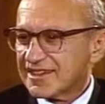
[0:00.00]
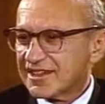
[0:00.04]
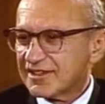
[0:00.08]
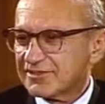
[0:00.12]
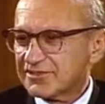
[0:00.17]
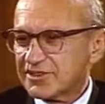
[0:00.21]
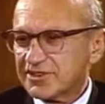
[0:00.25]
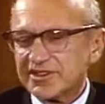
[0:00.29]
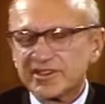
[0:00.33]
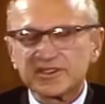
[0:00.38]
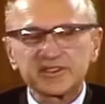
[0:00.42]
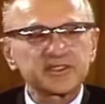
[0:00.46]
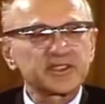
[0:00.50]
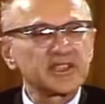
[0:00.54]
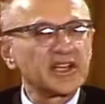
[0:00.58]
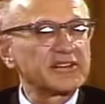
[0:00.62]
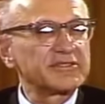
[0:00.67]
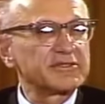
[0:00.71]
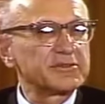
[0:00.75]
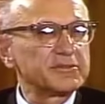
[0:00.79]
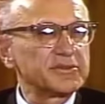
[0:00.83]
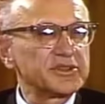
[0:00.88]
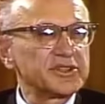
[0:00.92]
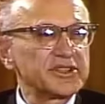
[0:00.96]
Of course,
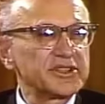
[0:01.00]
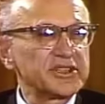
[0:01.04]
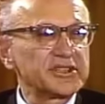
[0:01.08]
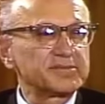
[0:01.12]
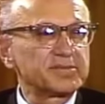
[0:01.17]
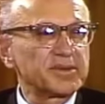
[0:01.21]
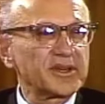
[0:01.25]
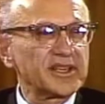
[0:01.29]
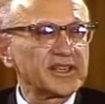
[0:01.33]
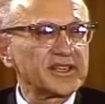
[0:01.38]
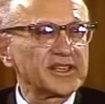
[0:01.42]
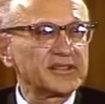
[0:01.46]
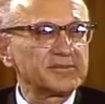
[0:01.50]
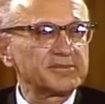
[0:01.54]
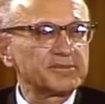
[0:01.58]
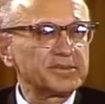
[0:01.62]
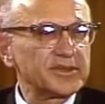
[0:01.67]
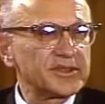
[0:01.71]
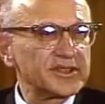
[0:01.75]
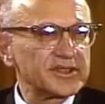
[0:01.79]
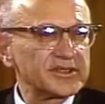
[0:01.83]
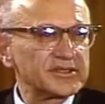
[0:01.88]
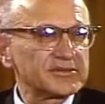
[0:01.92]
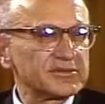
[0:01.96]
government did play an
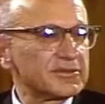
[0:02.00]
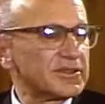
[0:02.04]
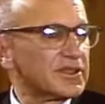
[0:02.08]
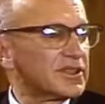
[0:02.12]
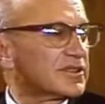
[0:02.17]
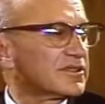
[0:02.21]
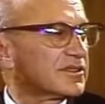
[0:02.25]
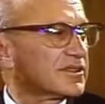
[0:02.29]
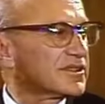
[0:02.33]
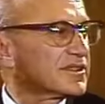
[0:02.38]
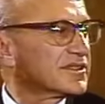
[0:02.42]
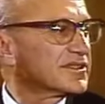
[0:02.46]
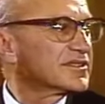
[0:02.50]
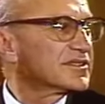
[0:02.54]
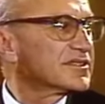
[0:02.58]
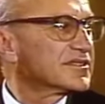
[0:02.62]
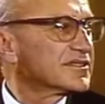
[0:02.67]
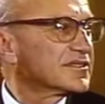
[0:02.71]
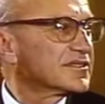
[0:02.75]
important role